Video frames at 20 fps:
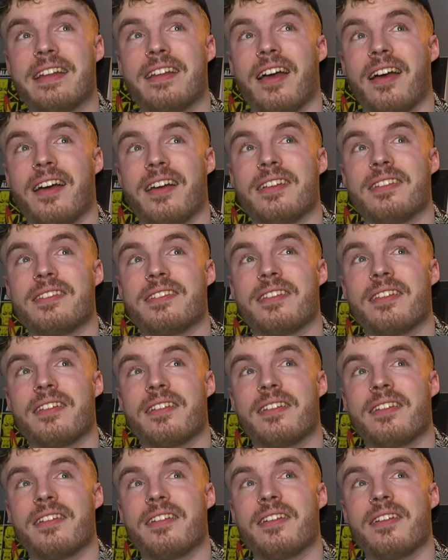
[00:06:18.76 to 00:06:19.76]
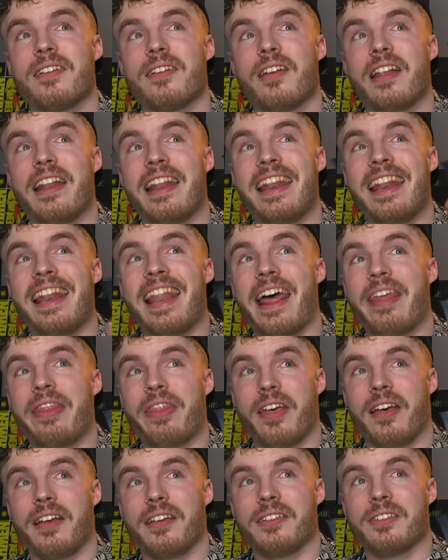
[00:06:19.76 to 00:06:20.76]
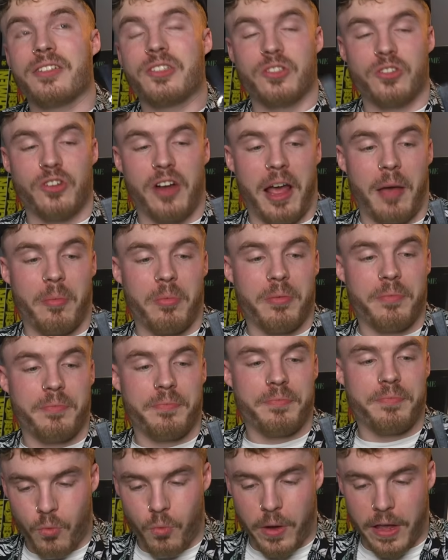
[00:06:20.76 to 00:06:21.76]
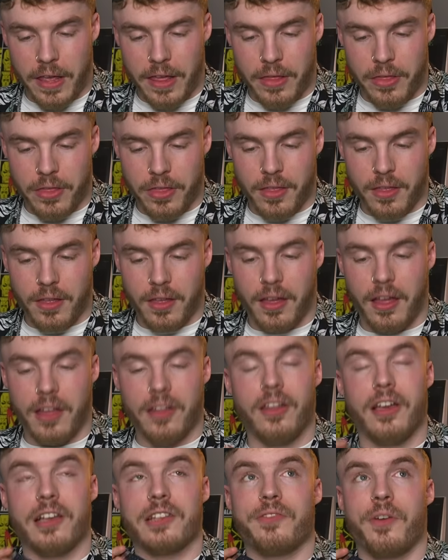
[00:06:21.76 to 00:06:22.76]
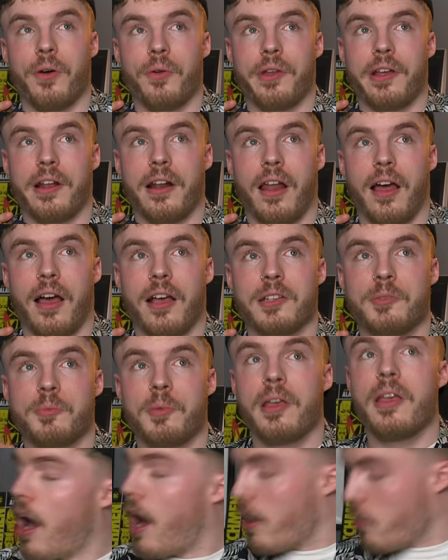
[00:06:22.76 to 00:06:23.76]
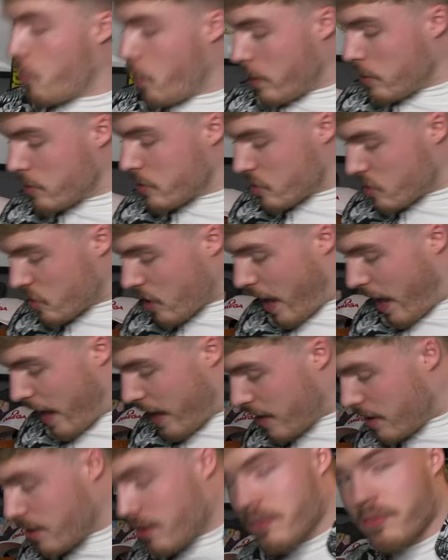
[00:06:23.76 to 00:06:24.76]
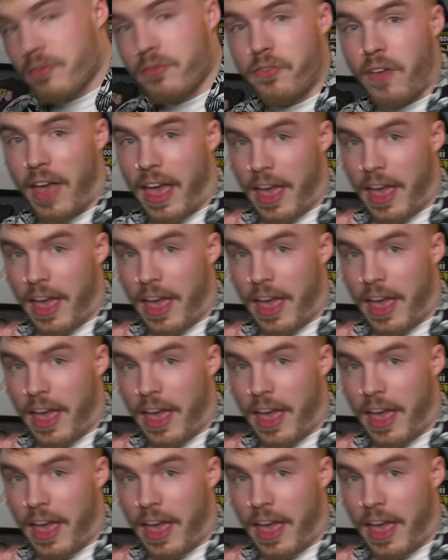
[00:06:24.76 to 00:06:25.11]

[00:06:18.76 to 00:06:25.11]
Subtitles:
nice leather strap with a nice folding clasp. I will say for